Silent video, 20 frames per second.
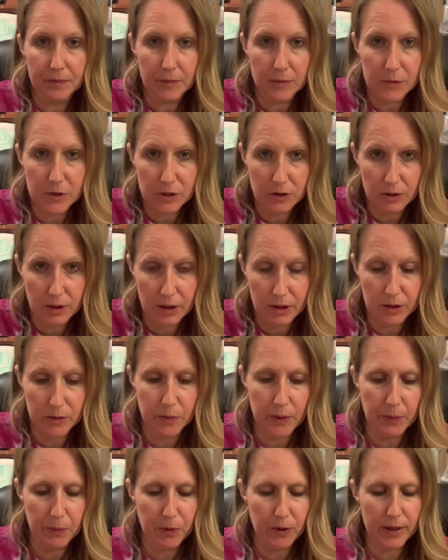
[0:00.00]
So there's
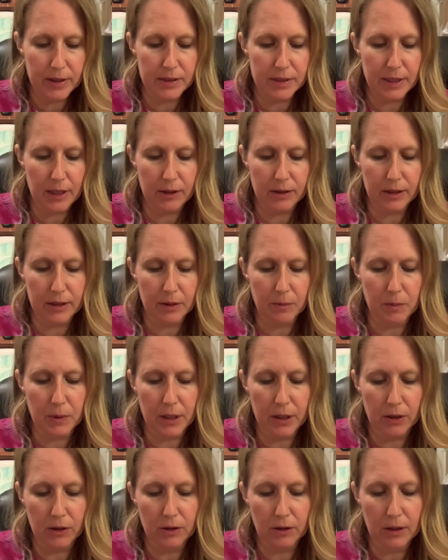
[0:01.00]
my press down in the
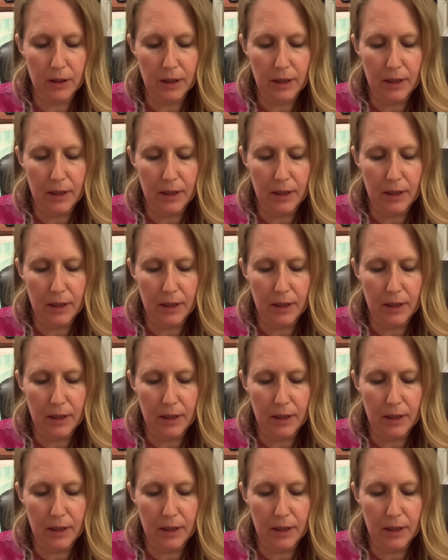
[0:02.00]
middle,